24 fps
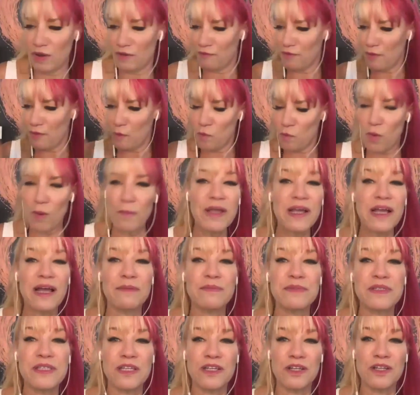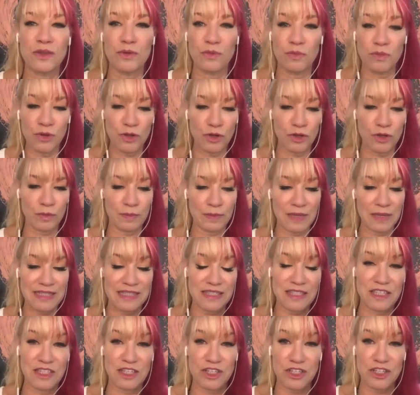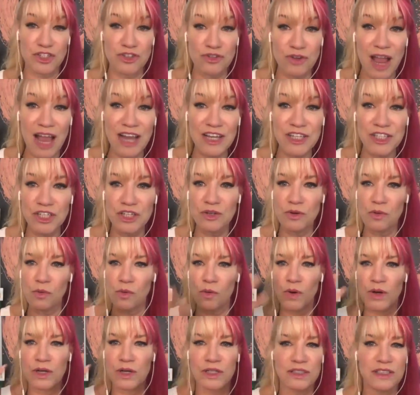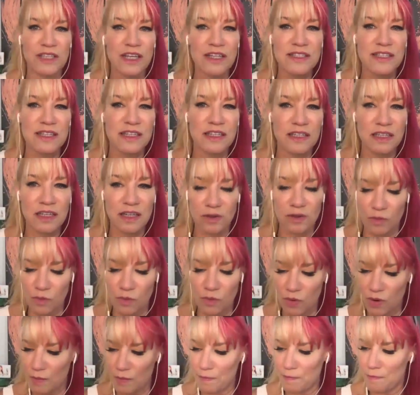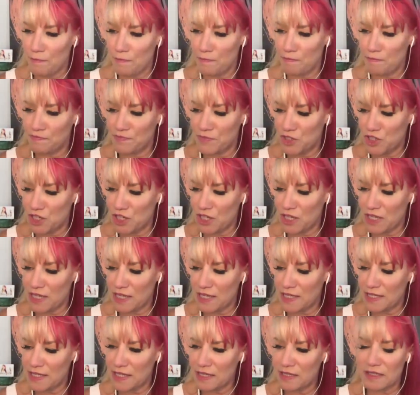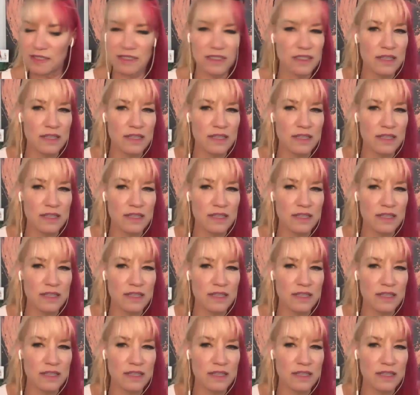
a woman comes into the room, it's a distraction, or she isn't,